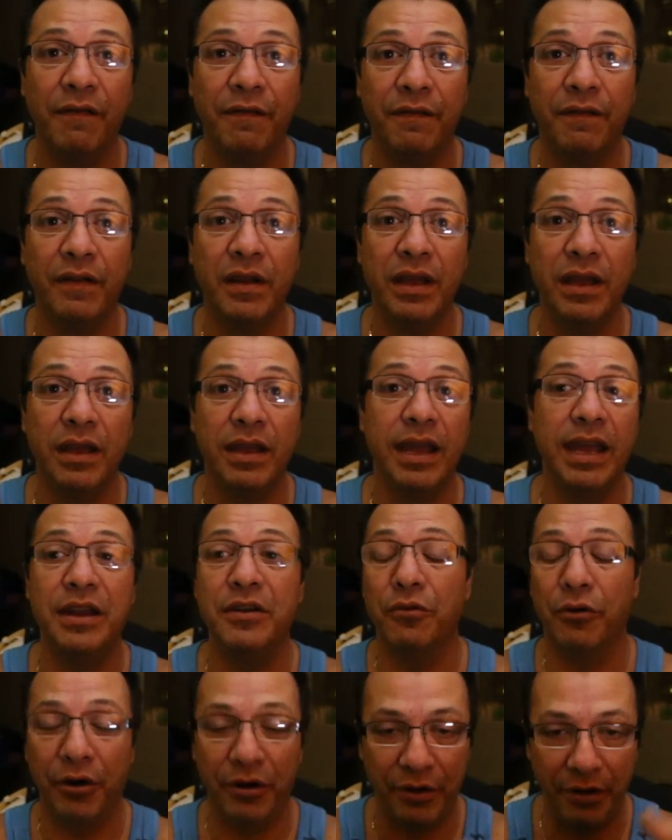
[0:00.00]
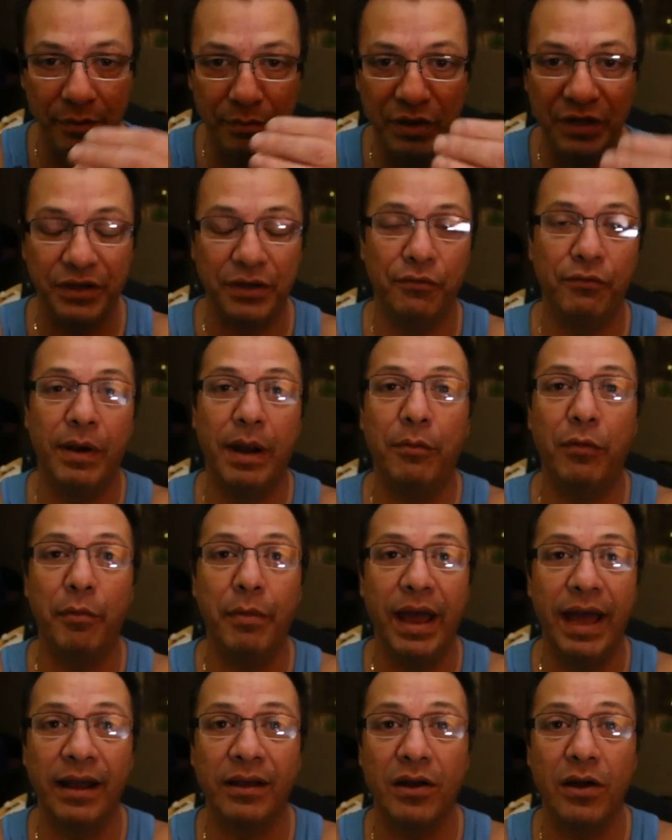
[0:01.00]
in order to put the rubber back
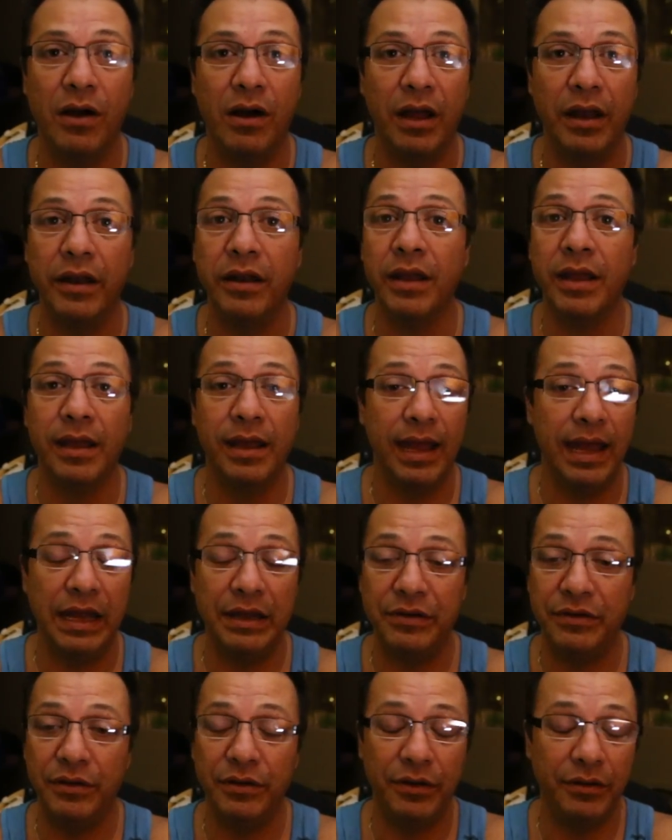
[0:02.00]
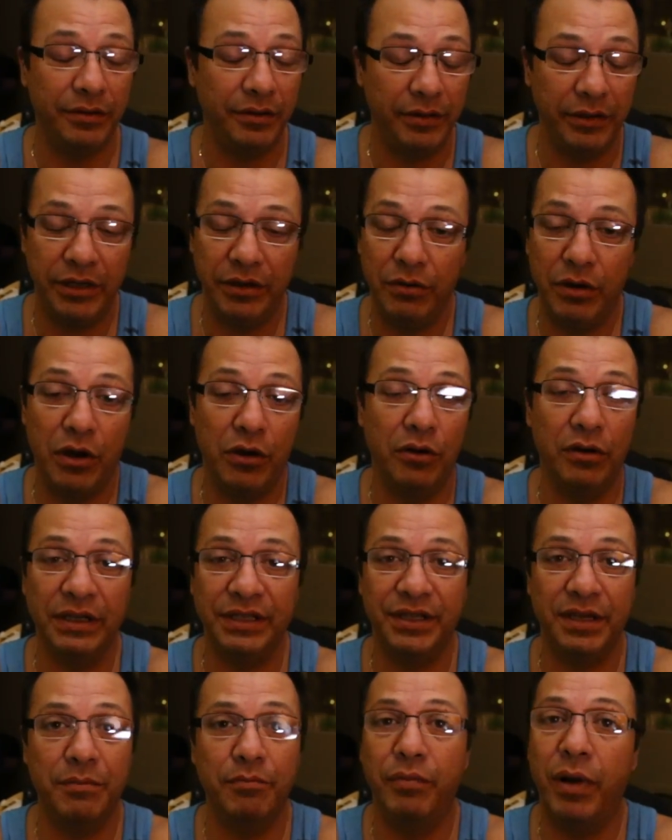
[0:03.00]
on. And you know, it's
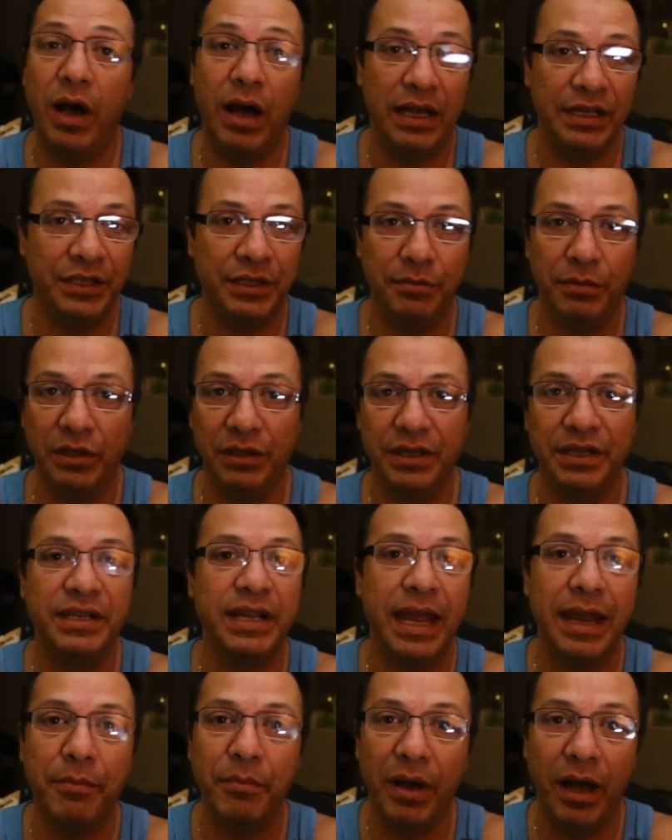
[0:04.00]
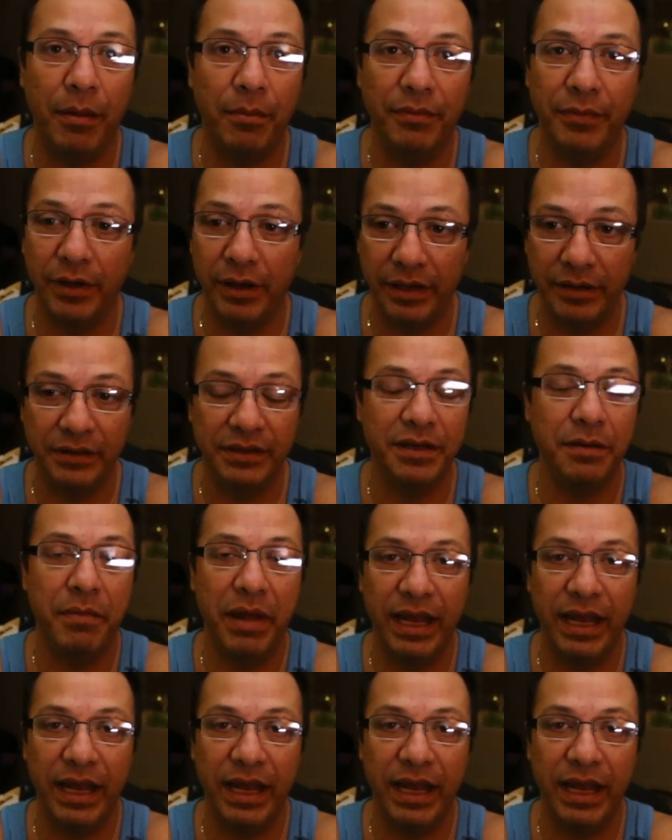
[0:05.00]
impossible to tape up and to make it look